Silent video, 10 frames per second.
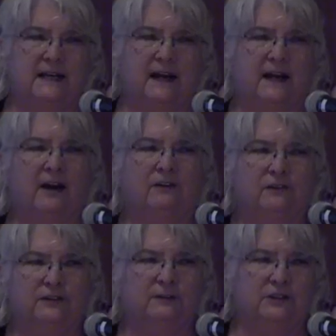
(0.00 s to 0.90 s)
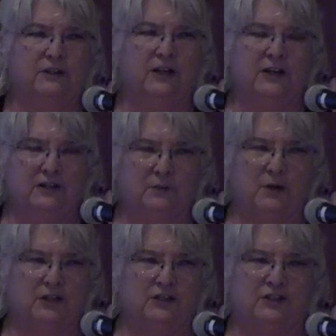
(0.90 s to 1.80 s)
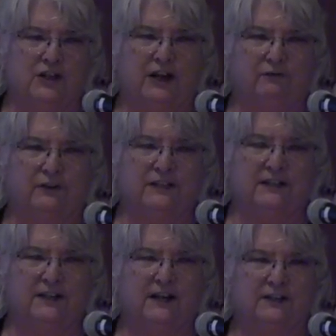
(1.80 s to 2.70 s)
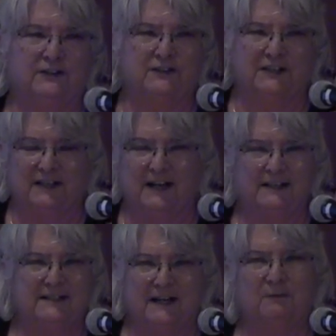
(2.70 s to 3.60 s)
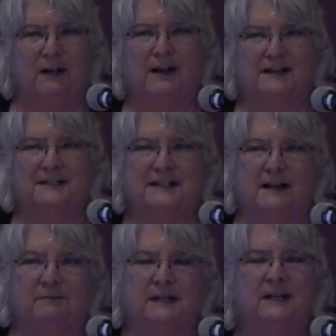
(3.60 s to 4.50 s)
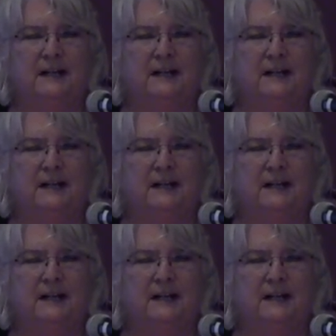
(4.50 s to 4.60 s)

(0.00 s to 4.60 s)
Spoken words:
I offer to watch your child for $10, and I say, well, I accept.